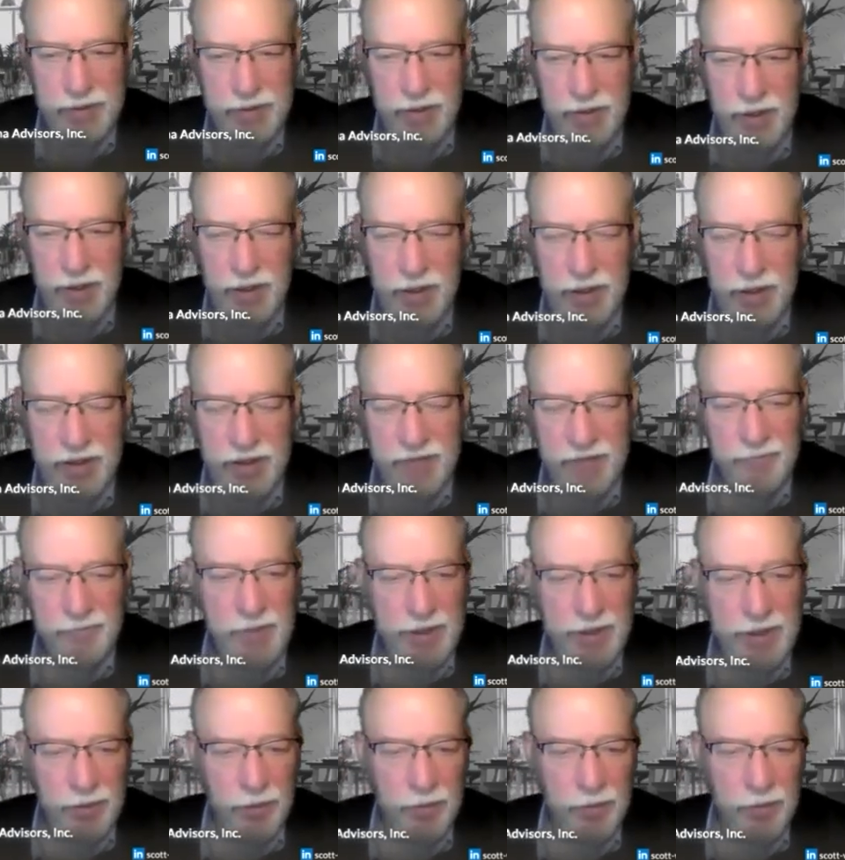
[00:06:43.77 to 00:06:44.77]
I have
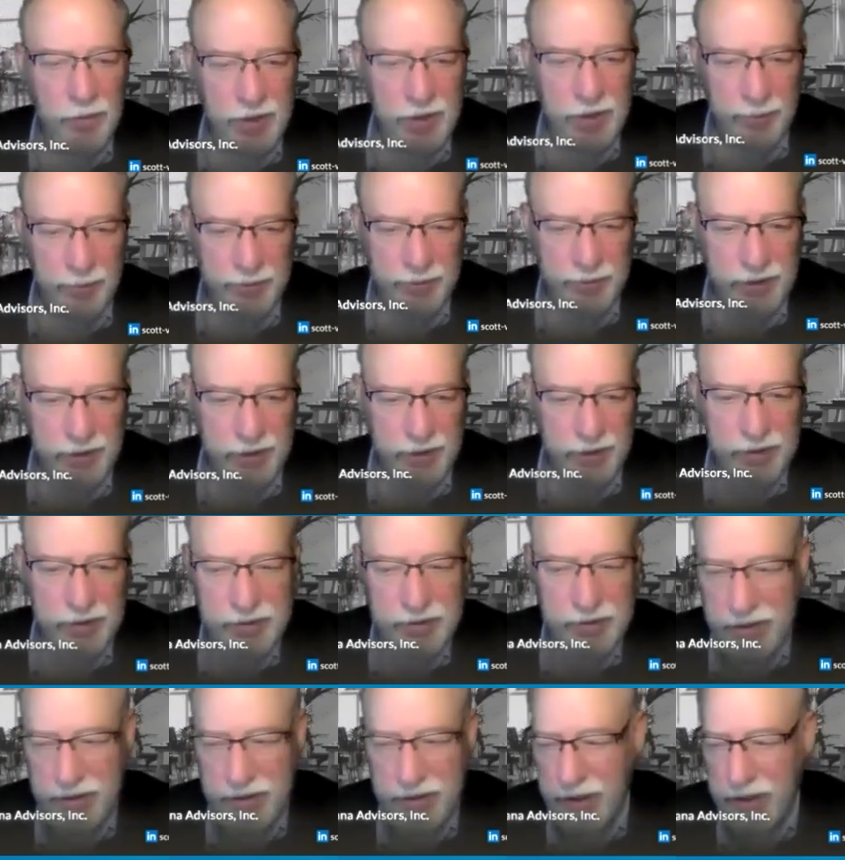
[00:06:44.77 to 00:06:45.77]
my own company.
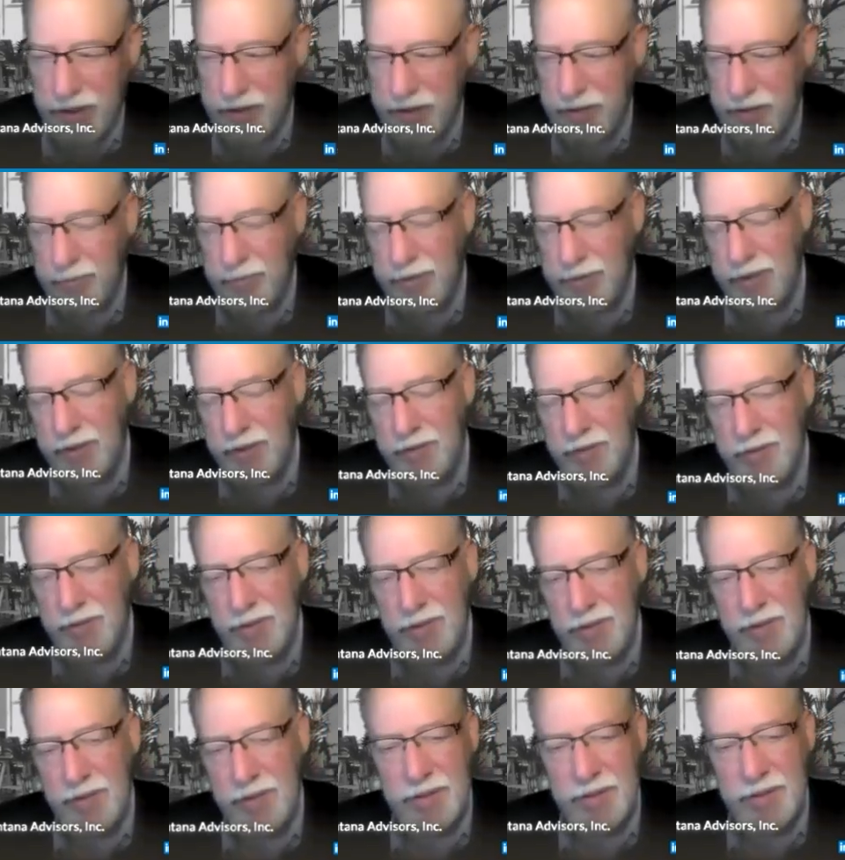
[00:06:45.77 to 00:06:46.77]
I am a
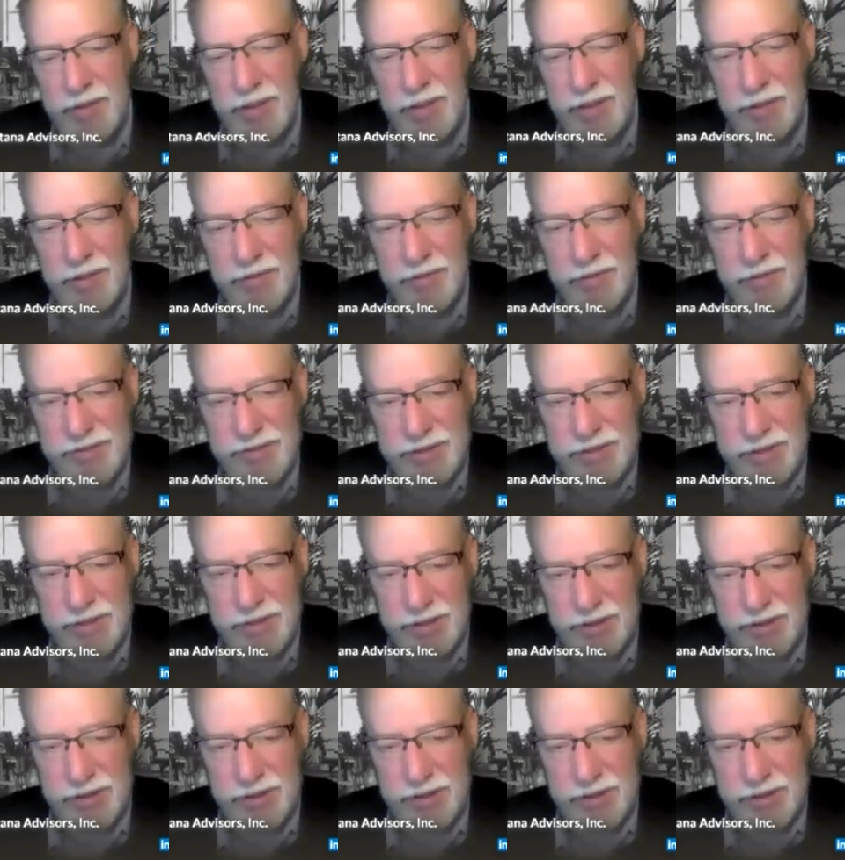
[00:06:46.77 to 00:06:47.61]
LLC,